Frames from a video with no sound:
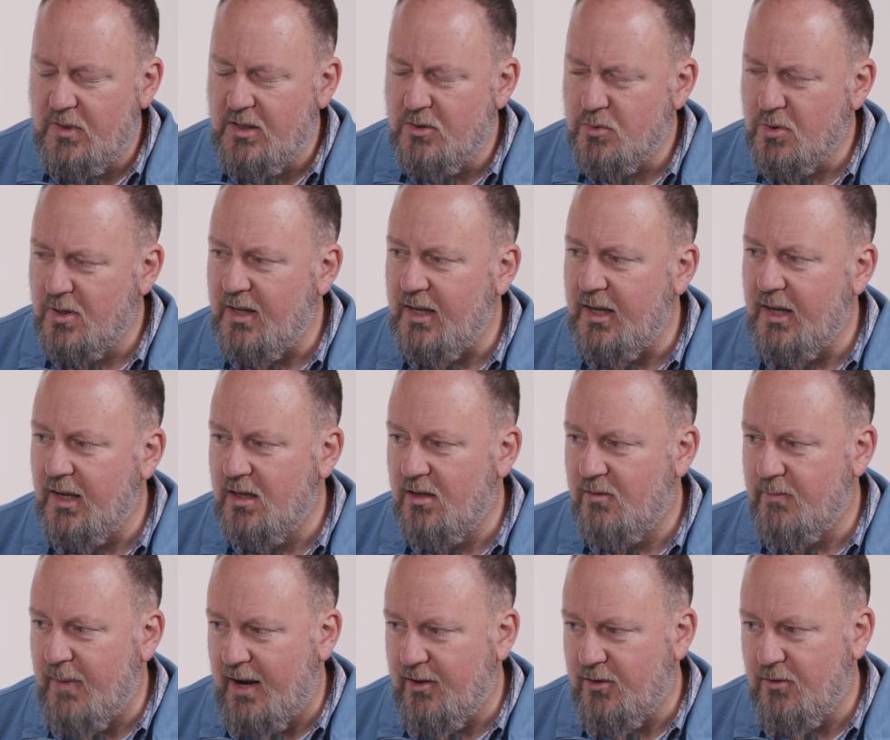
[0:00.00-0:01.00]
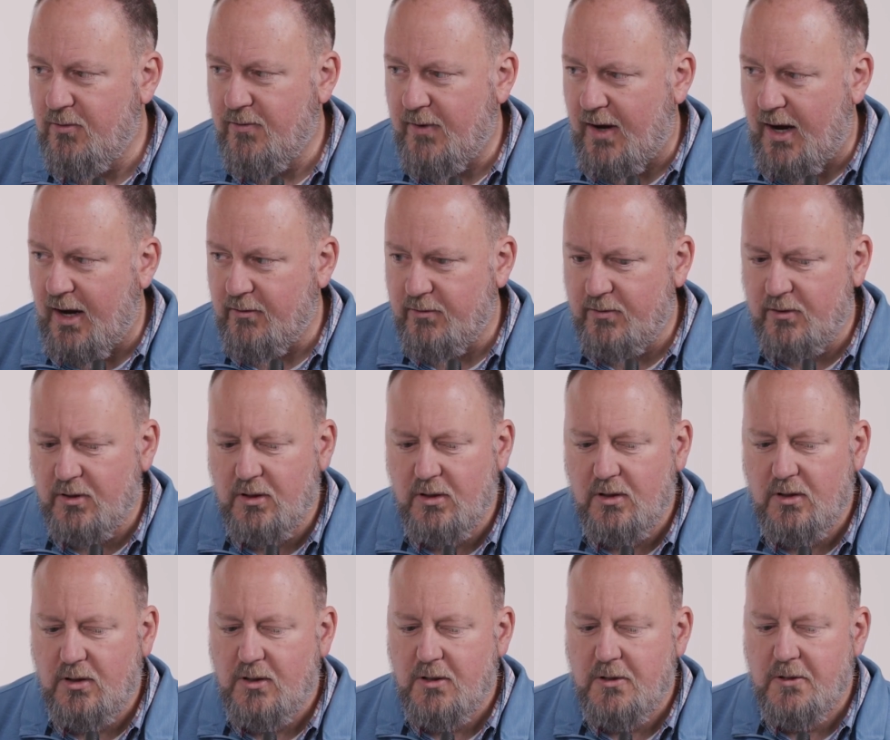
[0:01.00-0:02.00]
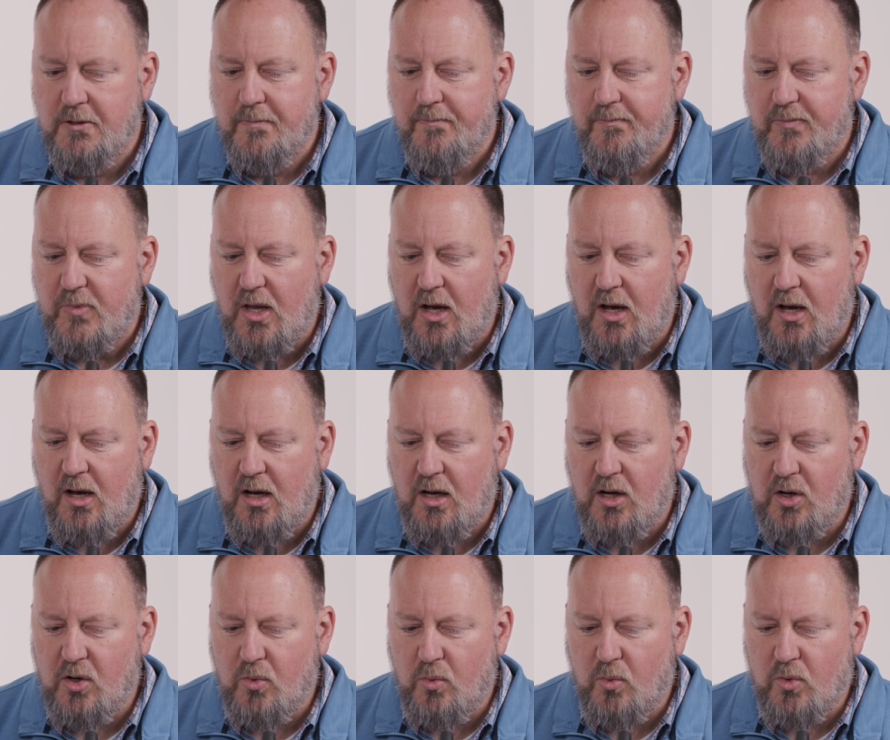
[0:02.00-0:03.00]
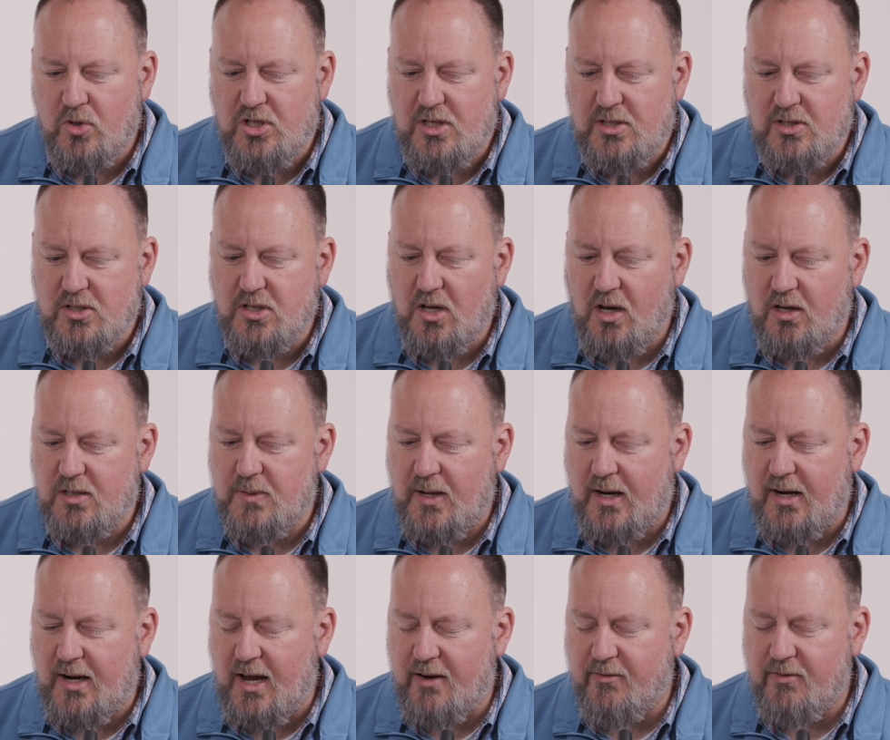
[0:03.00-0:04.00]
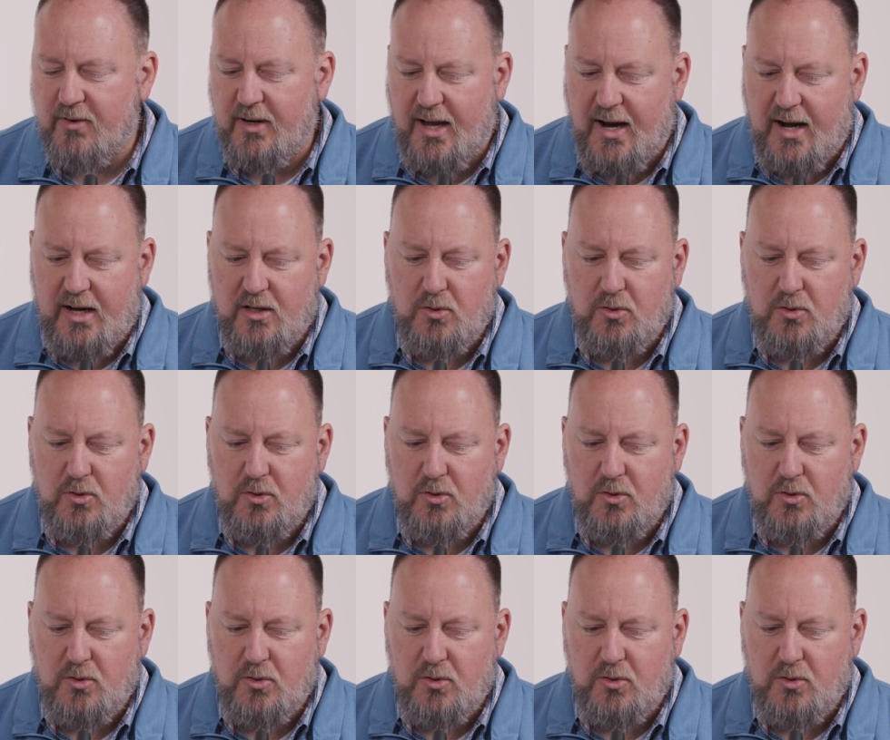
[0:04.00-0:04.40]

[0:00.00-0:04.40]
sort of the end of Matthew 5, where Jesus talks about an eye for an eye,